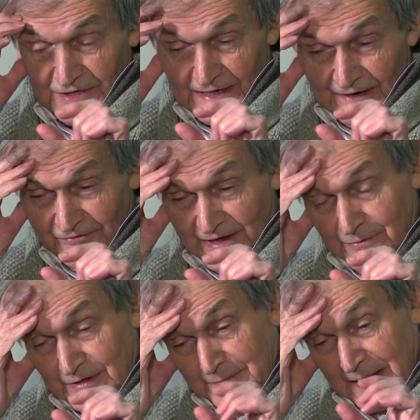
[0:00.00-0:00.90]
you see, if they
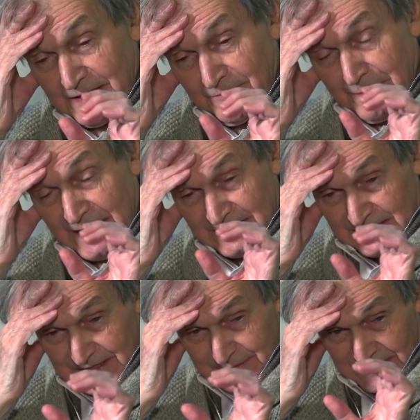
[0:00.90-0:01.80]
were made of
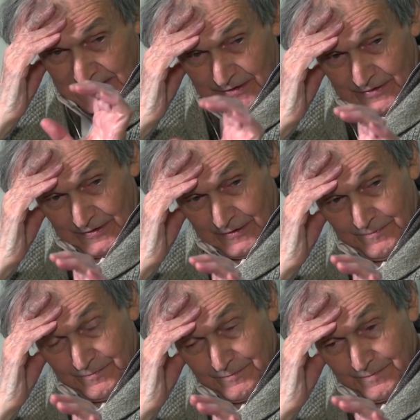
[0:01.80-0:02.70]
massless material,
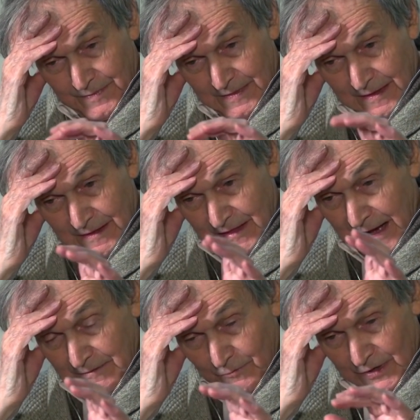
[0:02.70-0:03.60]

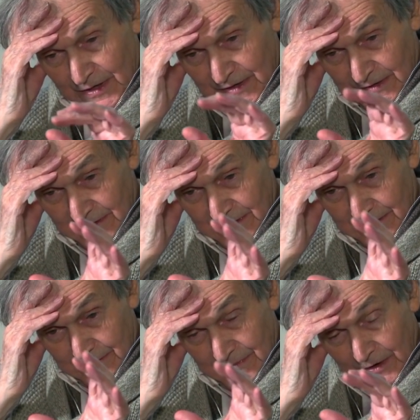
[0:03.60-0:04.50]
that wouldn't
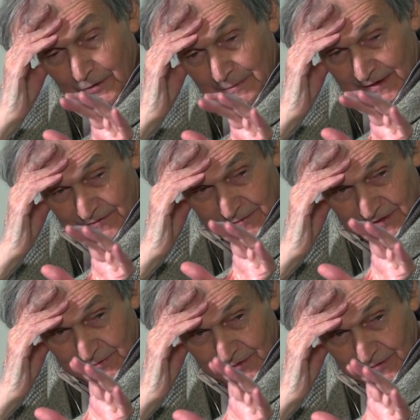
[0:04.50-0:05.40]
know big from
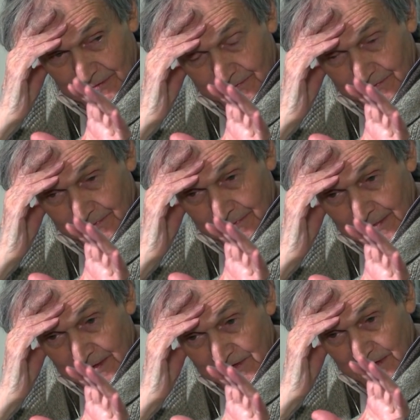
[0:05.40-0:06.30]
small.
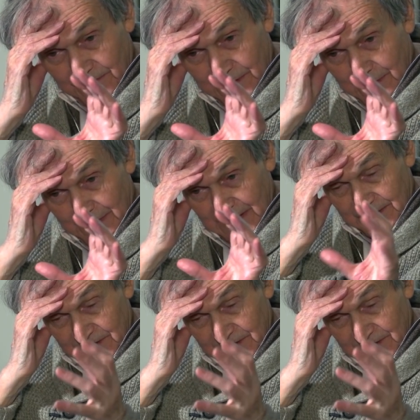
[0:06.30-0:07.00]
So if they were made